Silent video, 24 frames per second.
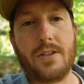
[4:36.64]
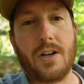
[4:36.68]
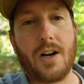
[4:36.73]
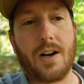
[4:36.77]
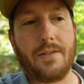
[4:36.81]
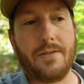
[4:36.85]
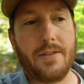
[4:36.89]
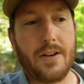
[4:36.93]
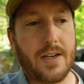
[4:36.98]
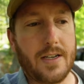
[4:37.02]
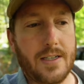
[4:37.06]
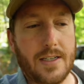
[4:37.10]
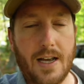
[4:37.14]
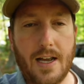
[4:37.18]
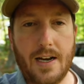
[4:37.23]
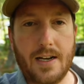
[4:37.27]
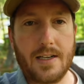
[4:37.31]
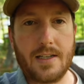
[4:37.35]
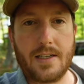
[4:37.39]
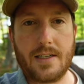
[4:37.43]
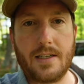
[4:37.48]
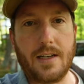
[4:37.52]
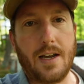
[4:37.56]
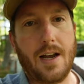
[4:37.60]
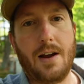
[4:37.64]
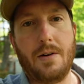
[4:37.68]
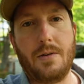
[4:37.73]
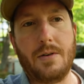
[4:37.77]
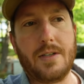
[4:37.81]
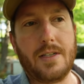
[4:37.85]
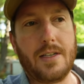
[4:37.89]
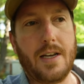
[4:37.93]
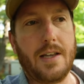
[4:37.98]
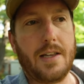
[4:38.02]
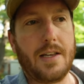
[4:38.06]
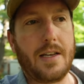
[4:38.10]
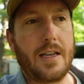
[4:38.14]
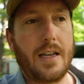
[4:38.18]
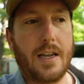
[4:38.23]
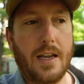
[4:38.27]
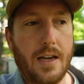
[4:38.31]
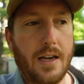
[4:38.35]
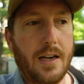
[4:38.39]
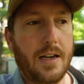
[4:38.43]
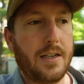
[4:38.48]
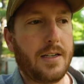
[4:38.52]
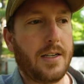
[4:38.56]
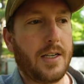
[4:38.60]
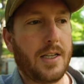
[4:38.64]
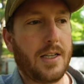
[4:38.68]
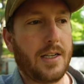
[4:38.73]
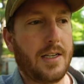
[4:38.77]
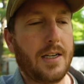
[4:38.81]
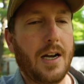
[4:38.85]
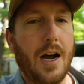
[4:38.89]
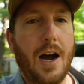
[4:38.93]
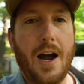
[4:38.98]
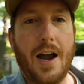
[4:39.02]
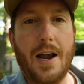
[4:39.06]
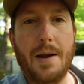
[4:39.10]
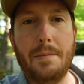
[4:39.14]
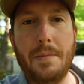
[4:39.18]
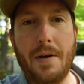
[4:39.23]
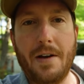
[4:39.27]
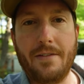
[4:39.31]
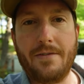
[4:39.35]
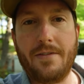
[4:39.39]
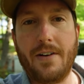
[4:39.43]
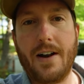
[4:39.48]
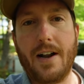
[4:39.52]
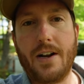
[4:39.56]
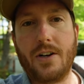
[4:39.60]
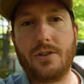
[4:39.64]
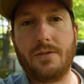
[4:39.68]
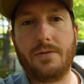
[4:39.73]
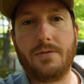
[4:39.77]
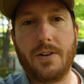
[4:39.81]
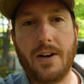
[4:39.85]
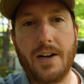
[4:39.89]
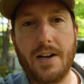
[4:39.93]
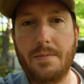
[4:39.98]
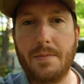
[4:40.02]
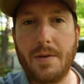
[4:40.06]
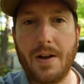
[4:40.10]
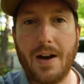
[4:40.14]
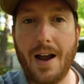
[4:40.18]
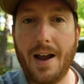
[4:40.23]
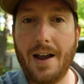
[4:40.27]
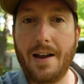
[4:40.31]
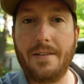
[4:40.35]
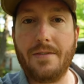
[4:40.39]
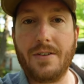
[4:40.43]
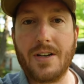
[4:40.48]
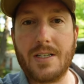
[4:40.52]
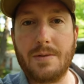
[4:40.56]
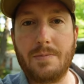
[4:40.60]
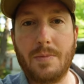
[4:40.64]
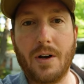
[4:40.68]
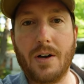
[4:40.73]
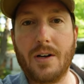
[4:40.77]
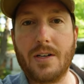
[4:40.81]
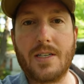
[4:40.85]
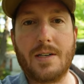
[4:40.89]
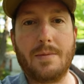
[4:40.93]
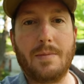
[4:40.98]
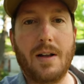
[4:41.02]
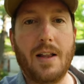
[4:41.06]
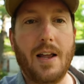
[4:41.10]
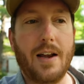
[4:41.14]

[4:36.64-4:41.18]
photography, because that is, I would say, the key to the time and financial freedom that I have experienced in my